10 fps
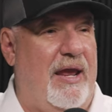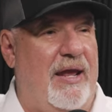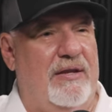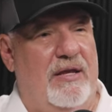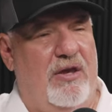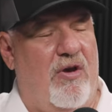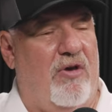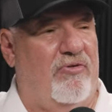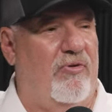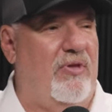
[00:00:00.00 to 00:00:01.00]
And he
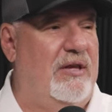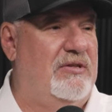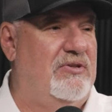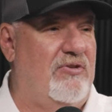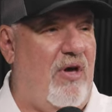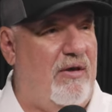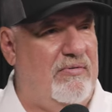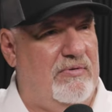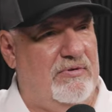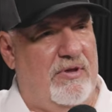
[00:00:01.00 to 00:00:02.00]
also likes his lot